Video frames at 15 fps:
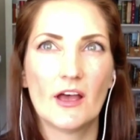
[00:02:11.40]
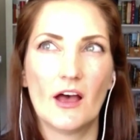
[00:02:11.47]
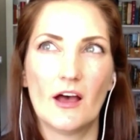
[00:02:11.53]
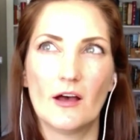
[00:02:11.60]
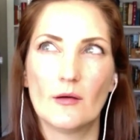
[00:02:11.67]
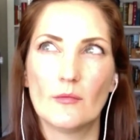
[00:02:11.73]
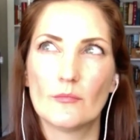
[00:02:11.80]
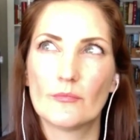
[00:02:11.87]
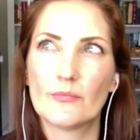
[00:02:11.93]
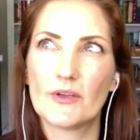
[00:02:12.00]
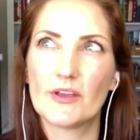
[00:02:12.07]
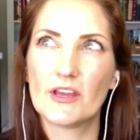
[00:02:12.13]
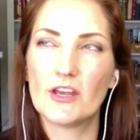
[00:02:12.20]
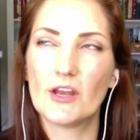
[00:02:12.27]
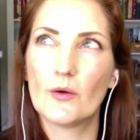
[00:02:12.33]
But
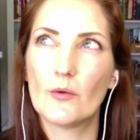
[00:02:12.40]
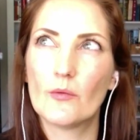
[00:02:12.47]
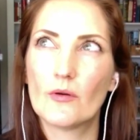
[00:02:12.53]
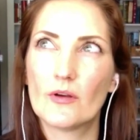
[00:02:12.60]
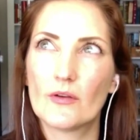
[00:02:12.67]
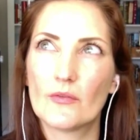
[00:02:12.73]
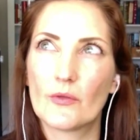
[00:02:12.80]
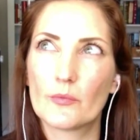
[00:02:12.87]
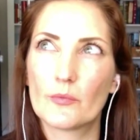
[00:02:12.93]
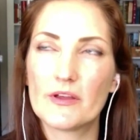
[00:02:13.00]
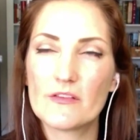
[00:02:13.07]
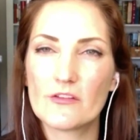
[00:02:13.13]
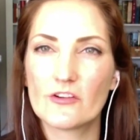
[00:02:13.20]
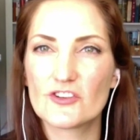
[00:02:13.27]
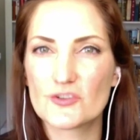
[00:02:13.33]
the
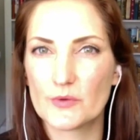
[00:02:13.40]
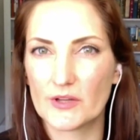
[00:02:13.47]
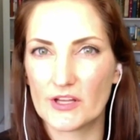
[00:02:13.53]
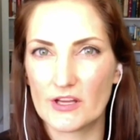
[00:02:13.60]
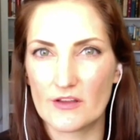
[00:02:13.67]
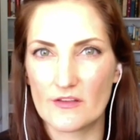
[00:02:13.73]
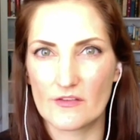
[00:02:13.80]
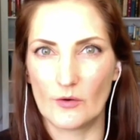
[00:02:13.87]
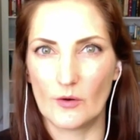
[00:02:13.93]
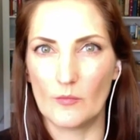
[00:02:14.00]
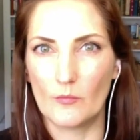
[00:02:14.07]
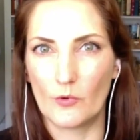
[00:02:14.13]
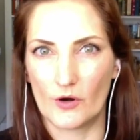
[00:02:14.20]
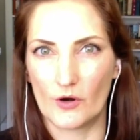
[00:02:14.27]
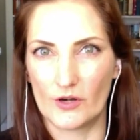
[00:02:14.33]
research really is so
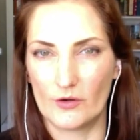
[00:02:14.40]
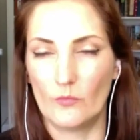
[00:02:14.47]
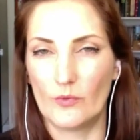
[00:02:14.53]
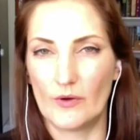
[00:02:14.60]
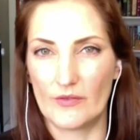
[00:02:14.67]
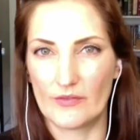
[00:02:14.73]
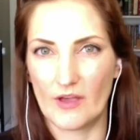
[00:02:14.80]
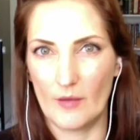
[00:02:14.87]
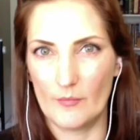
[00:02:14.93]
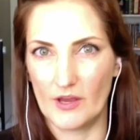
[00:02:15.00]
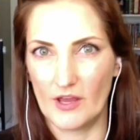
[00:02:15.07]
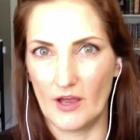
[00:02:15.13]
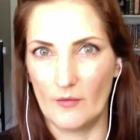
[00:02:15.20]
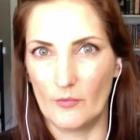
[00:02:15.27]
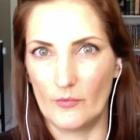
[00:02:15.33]
important with
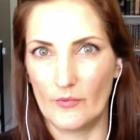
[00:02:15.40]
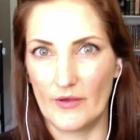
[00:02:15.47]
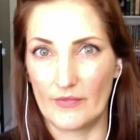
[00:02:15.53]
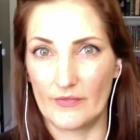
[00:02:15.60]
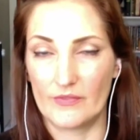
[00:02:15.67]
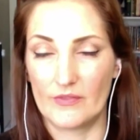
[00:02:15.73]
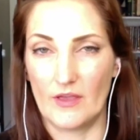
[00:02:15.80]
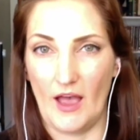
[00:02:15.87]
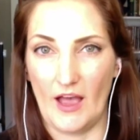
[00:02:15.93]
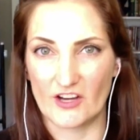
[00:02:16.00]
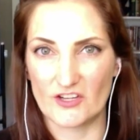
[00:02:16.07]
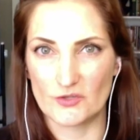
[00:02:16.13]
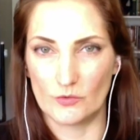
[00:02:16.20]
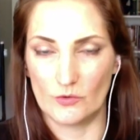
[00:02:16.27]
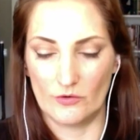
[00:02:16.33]
coming up with the
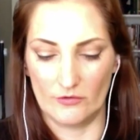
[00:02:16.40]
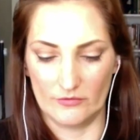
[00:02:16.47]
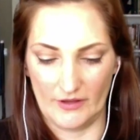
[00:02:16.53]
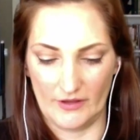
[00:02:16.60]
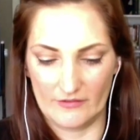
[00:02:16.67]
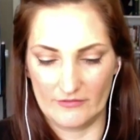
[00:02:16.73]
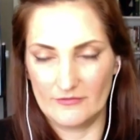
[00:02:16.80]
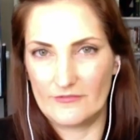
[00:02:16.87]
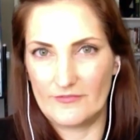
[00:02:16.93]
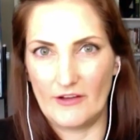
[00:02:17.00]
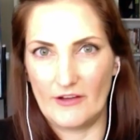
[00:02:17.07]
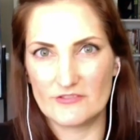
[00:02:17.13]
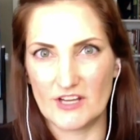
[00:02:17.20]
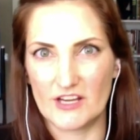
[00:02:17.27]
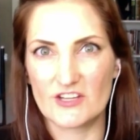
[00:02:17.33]
actual like
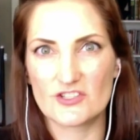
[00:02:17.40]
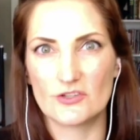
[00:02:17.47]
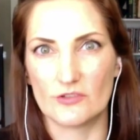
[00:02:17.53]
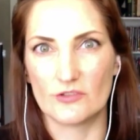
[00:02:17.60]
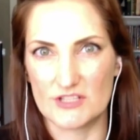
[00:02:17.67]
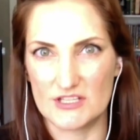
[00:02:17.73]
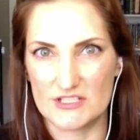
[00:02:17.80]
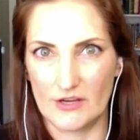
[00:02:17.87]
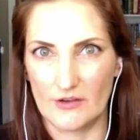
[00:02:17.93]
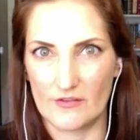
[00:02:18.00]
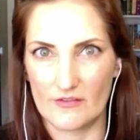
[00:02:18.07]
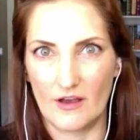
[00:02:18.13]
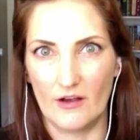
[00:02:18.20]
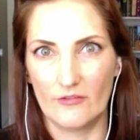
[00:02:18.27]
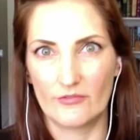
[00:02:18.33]
foundational
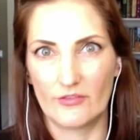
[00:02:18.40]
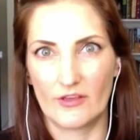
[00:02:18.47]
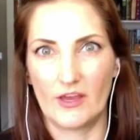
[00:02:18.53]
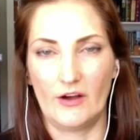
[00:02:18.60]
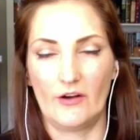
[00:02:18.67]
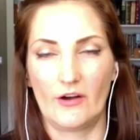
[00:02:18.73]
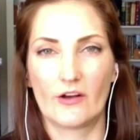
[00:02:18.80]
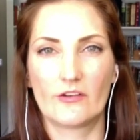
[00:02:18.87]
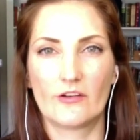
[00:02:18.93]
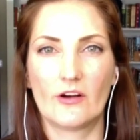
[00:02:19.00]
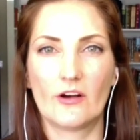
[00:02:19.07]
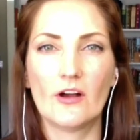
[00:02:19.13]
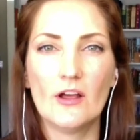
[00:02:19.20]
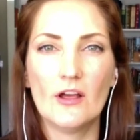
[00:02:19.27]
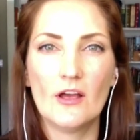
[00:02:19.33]
details of the
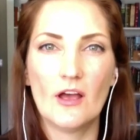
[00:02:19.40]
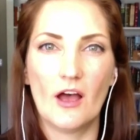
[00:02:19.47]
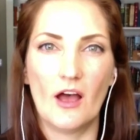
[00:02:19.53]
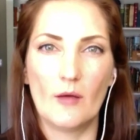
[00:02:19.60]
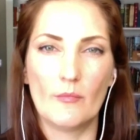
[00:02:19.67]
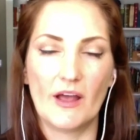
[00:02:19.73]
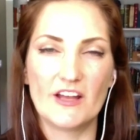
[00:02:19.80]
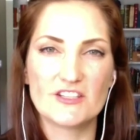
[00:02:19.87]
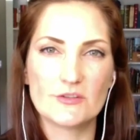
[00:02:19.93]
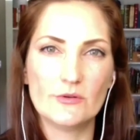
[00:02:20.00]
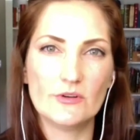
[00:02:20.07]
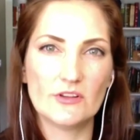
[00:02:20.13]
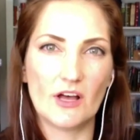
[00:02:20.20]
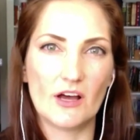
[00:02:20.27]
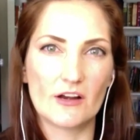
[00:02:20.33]
character. I do
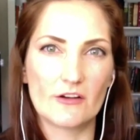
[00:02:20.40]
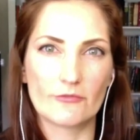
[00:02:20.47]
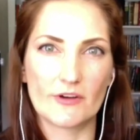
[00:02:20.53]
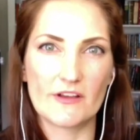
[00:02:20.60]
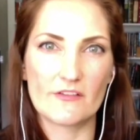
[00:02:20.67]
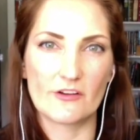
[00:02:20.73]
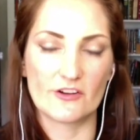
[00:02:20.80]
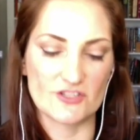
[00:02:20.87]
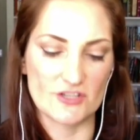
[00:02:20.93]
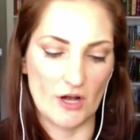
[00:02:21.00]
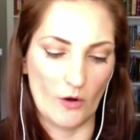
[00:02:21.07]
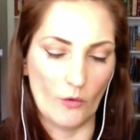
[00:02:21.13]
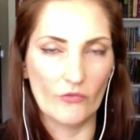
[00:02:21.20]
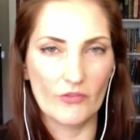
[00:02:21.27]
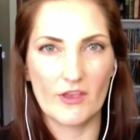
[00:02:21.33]
a lot of research, not
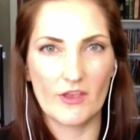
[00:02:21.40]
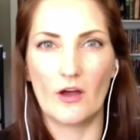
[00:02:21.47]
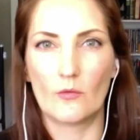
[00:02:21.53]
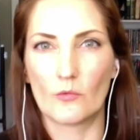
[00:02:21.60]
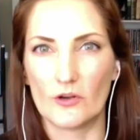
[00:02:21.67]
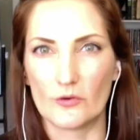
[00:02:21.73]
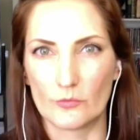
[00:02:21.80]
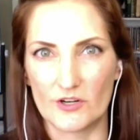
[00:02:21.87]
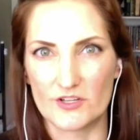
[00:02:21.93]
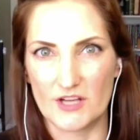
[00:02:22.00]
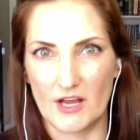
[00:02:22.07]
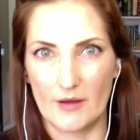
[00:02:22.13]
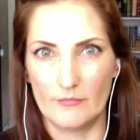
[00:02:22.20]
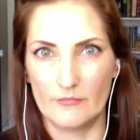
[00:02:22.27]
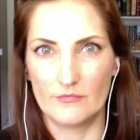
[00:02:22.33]
only on World War
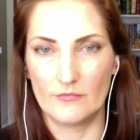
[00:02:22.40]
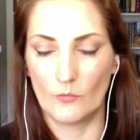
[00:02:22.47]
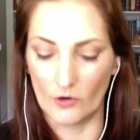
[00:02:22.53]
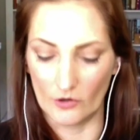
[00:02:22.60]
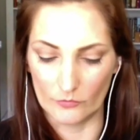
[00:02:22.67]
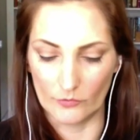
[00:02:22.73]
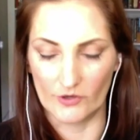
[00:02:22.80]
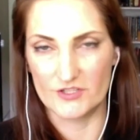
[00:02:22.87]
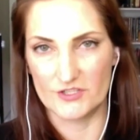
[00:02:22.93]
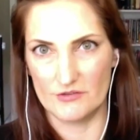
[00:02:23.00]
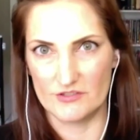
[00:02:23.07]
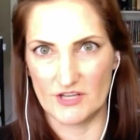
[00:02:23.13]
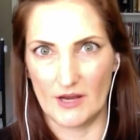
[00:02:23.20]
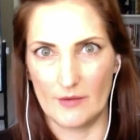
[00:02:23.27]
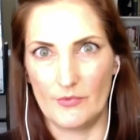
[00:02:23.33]
II
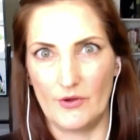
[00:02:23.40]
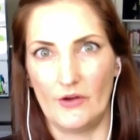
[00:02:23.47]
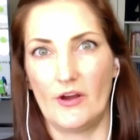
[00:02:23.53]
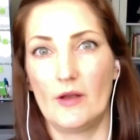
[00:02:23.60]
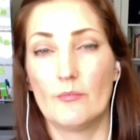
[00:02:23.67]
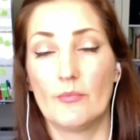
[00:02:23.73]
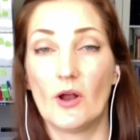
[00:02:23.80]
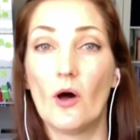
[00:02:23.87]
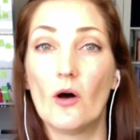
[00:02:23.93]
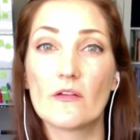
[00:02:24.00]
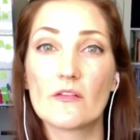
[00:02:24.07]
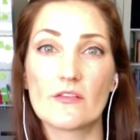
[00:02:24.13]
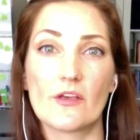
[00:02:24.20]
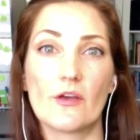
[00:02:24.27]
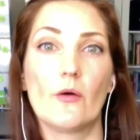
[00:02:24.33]
time period, but
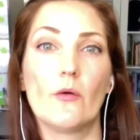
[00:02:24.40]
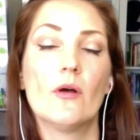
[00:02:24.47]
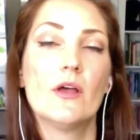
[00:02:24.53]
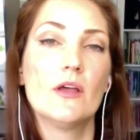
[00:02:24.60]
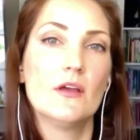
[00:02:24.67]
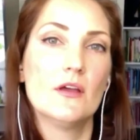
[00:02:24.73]
also